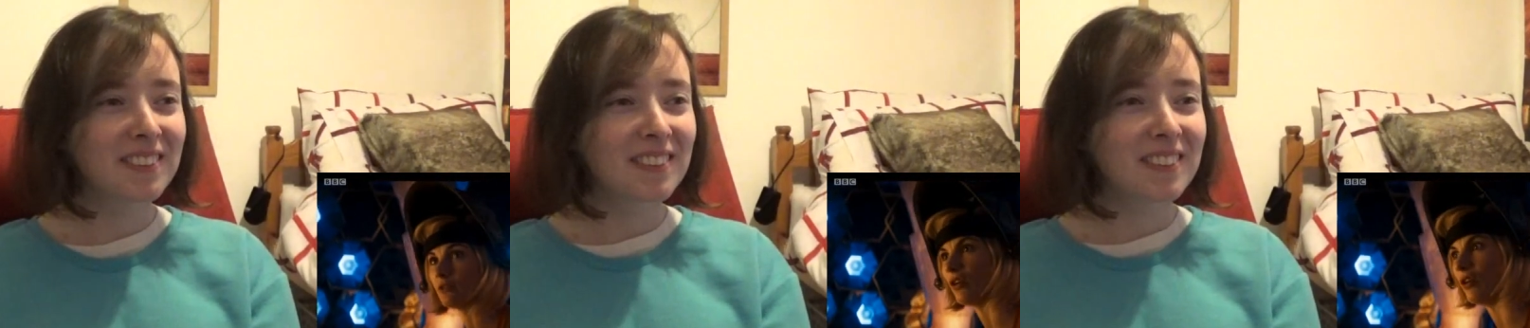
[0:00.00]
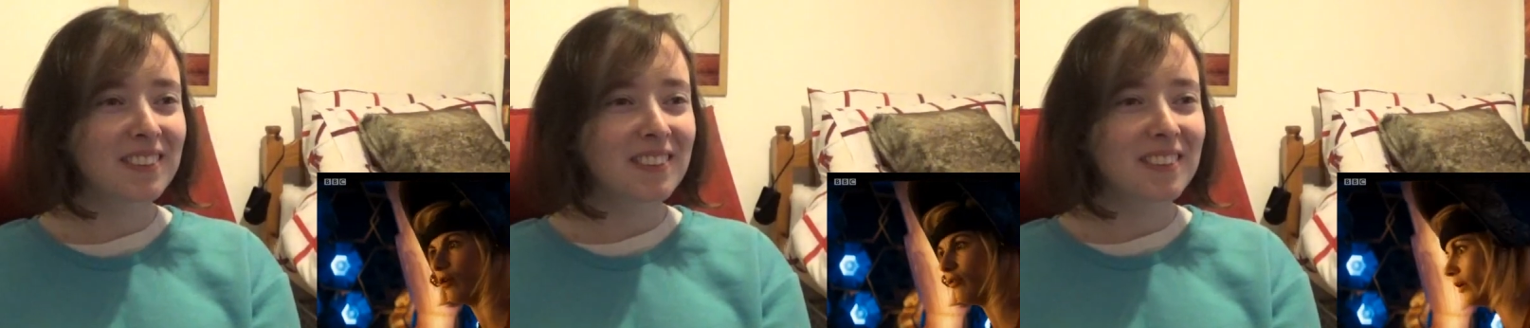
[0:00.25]

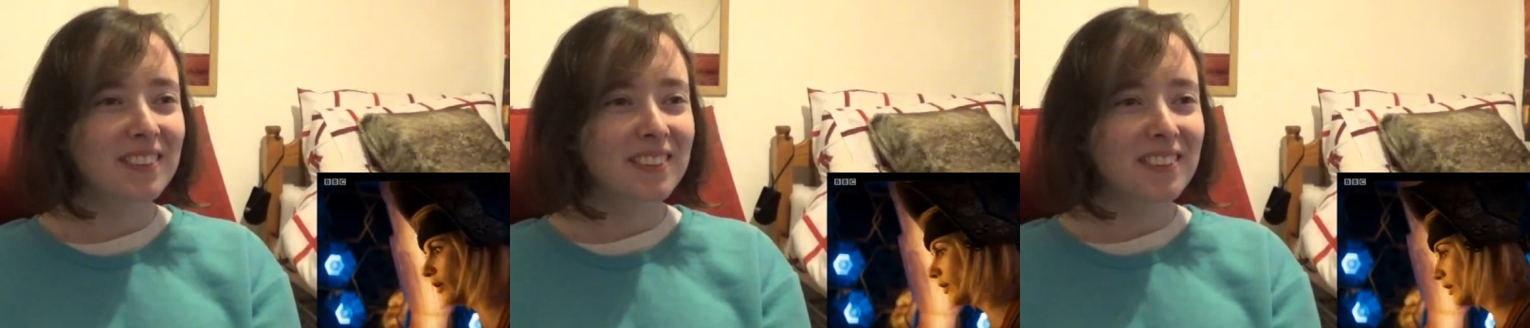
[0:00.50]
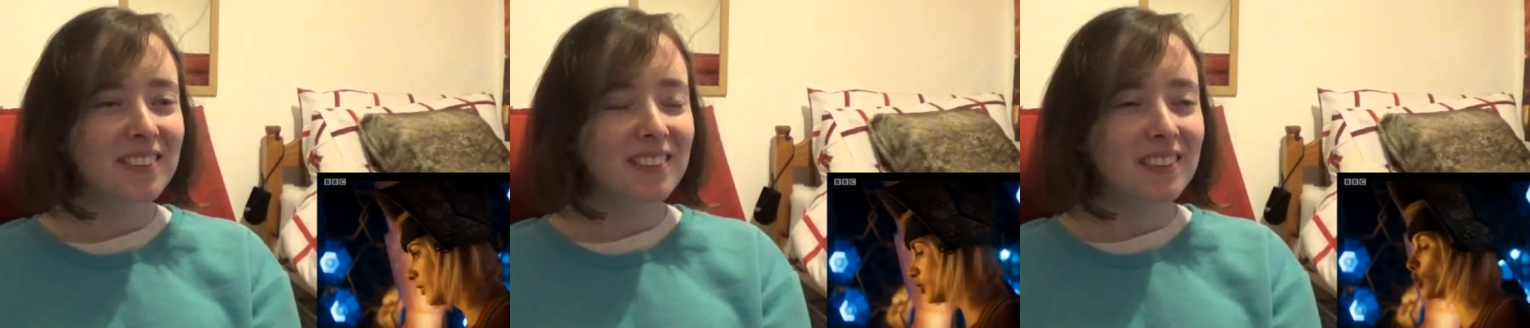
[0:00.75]
Speaker 1: sort of.
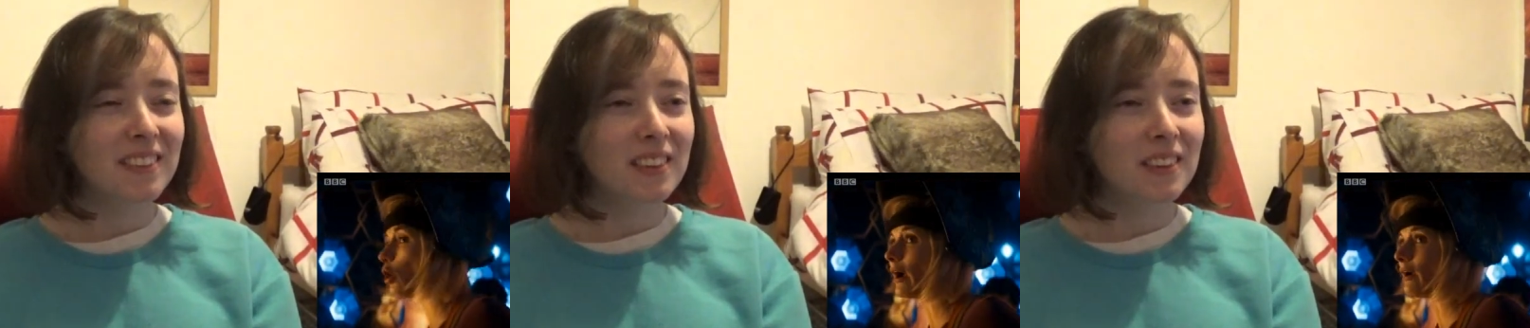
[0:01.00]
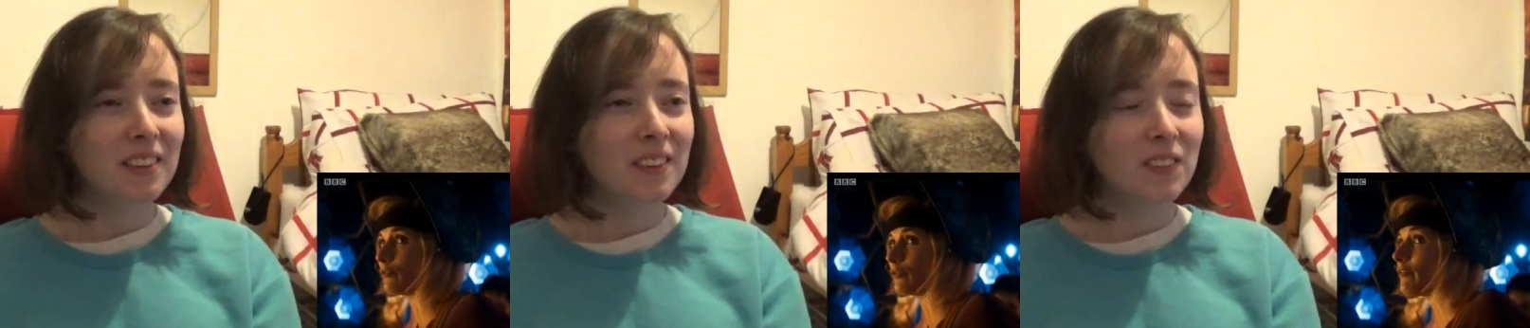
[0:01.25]

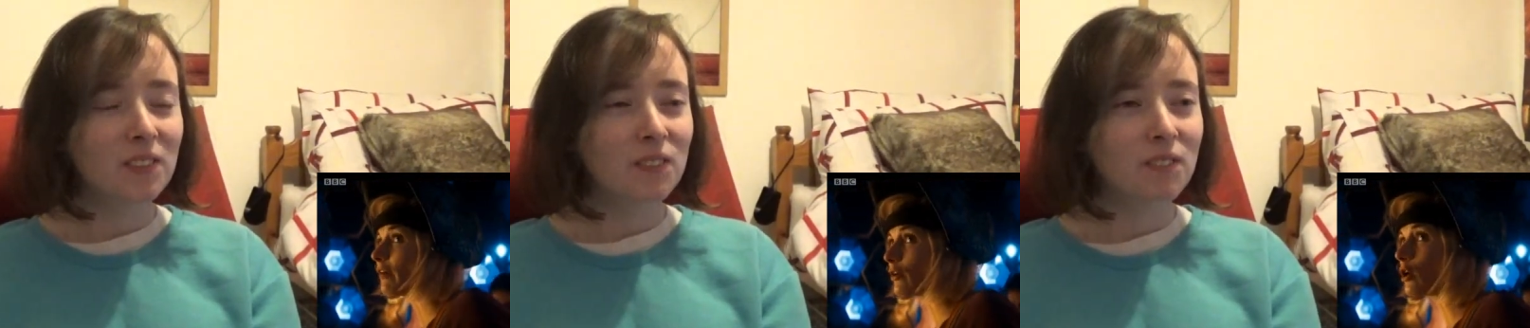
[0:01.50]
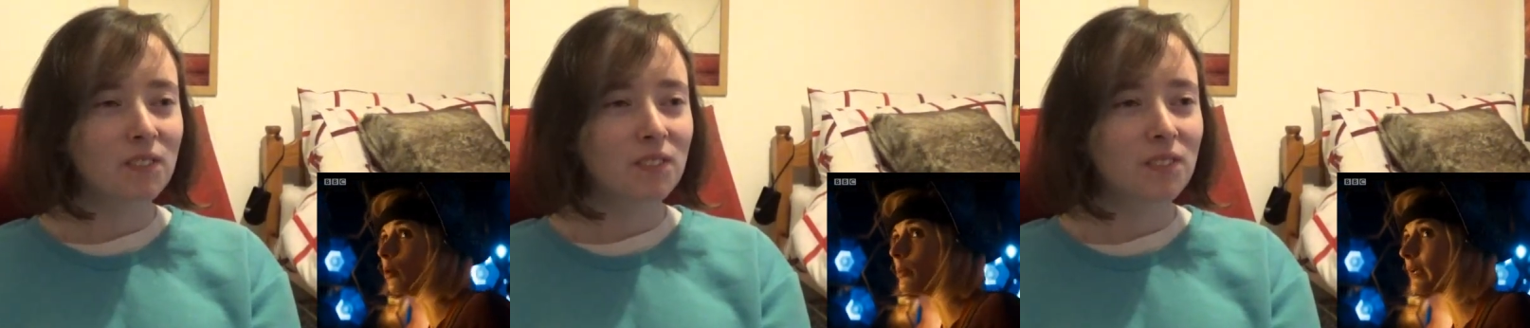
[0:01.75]
Shorthand for a very
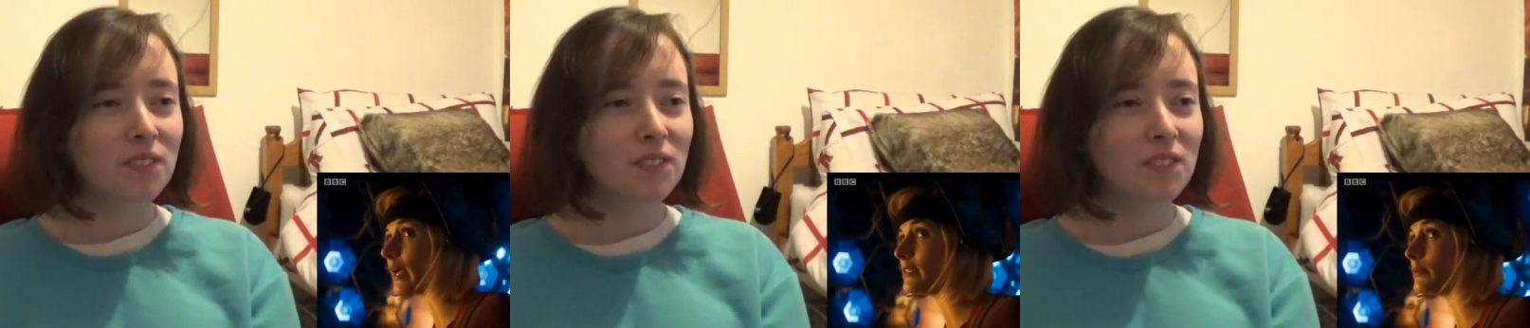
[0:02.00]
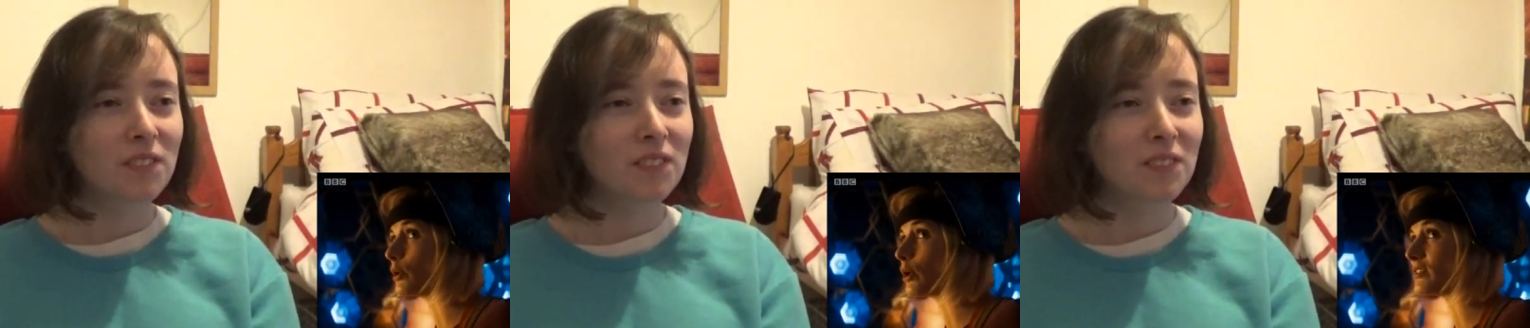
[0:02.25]

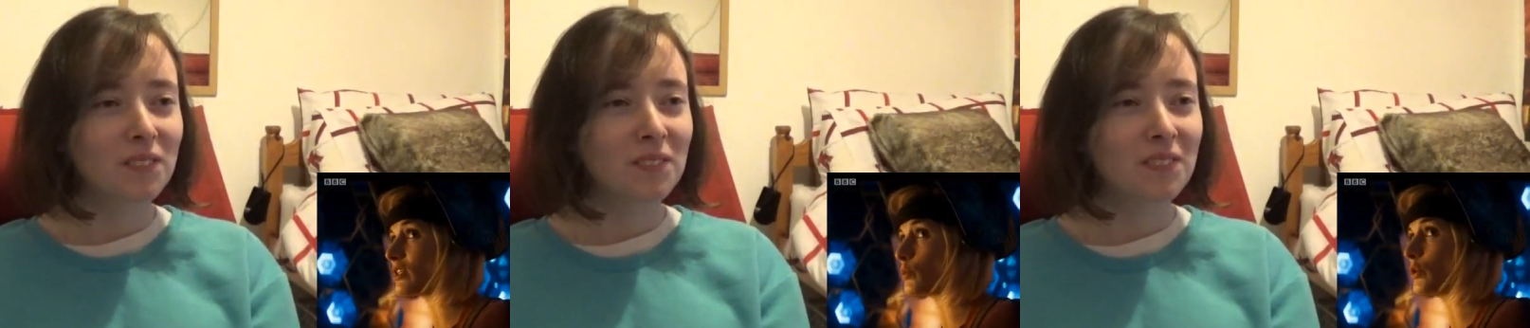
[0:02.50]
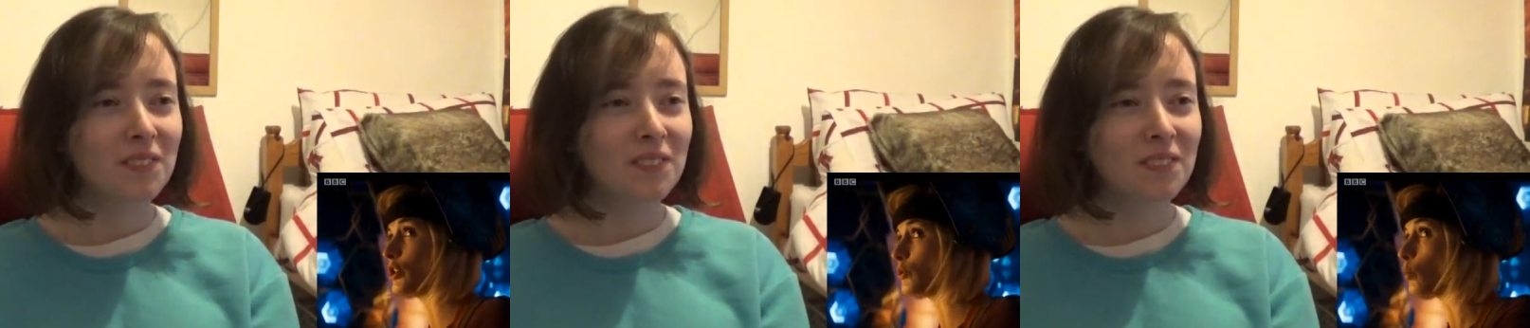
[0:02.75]
complicated process
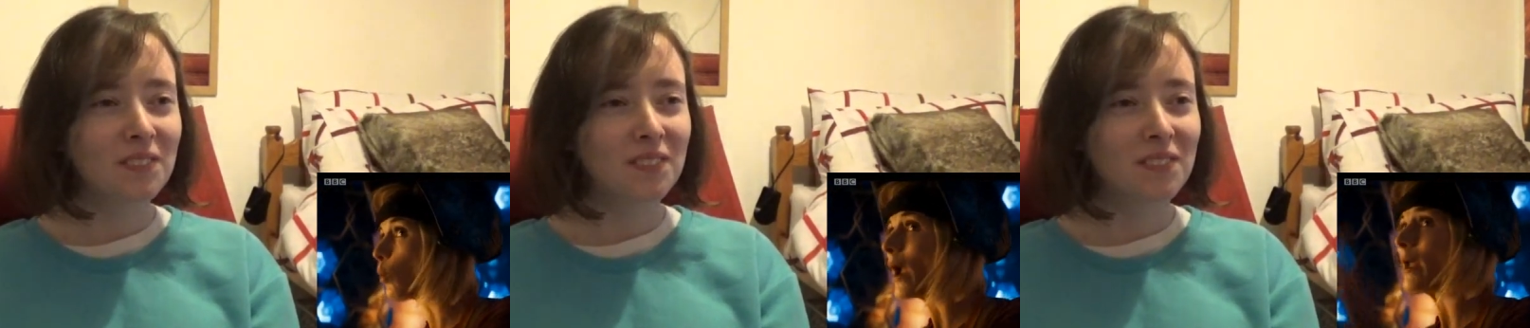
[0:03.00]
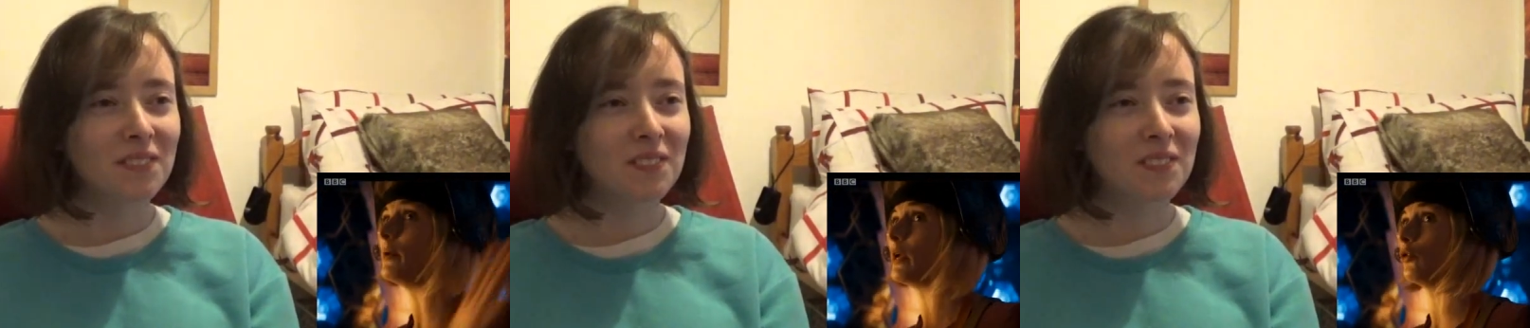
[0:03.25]
which is
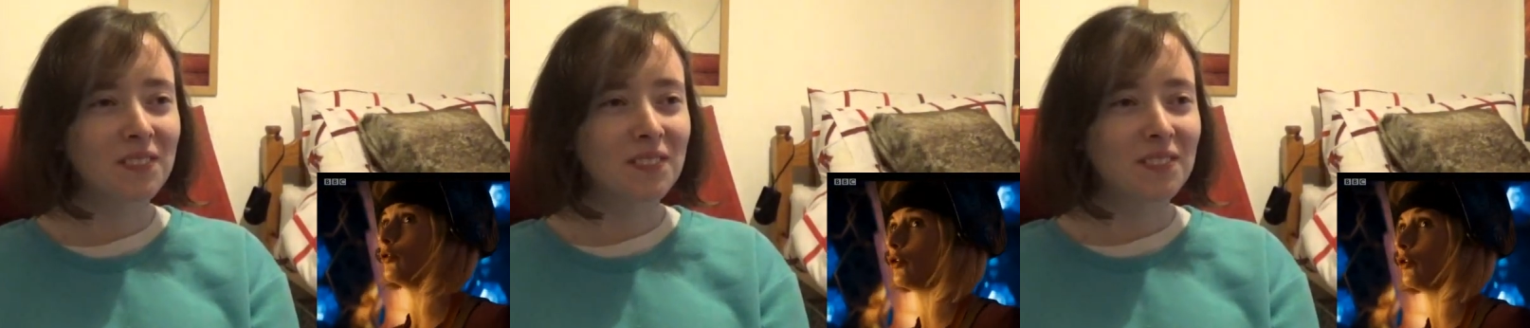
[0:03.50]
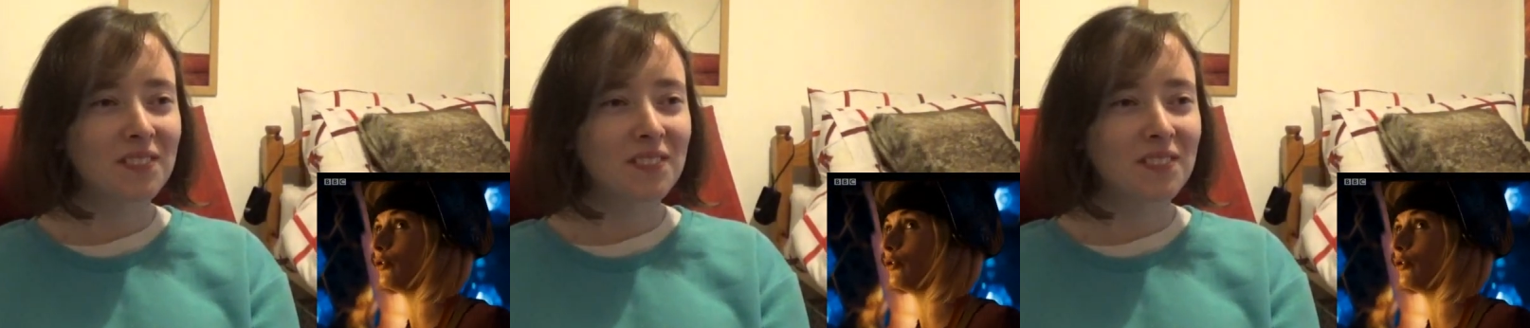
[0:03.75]
way beyond your